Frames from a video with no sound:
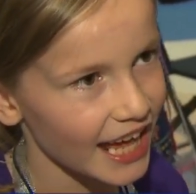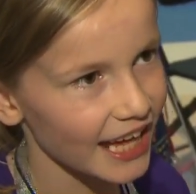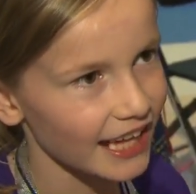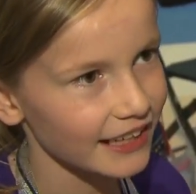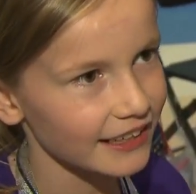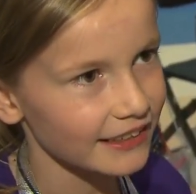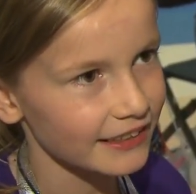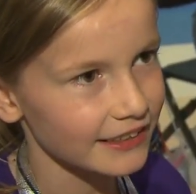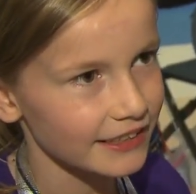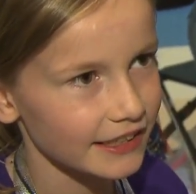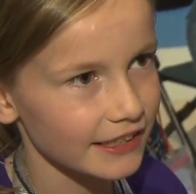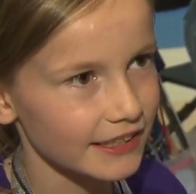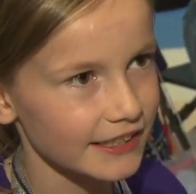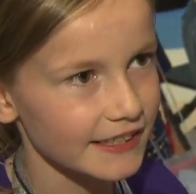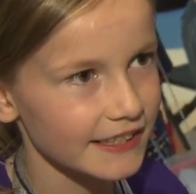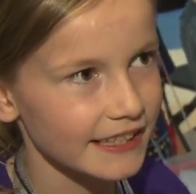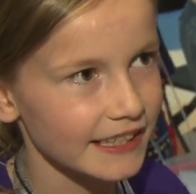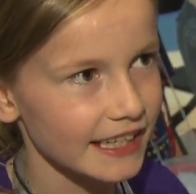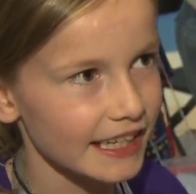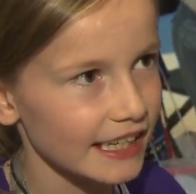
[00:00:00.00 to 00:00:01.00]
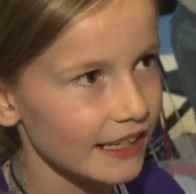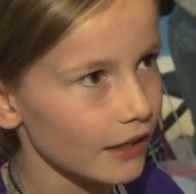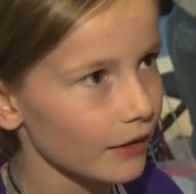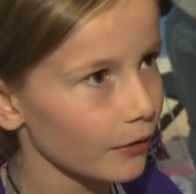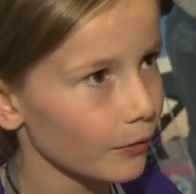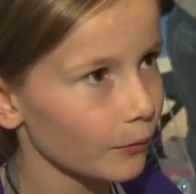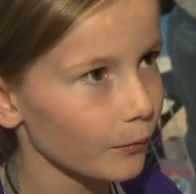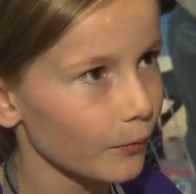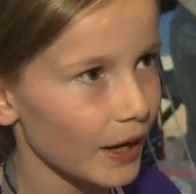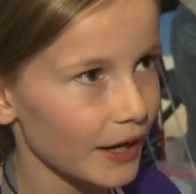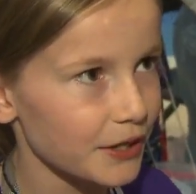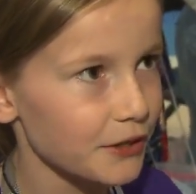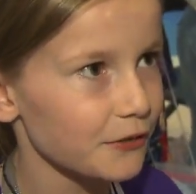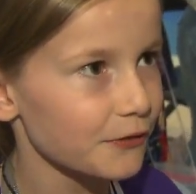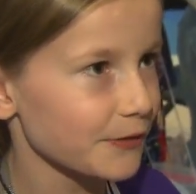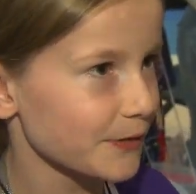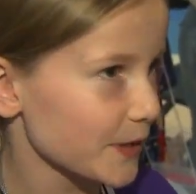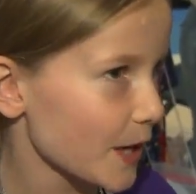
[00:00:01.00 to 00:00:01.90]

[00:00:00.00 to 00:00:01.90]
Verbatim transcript: and see what you've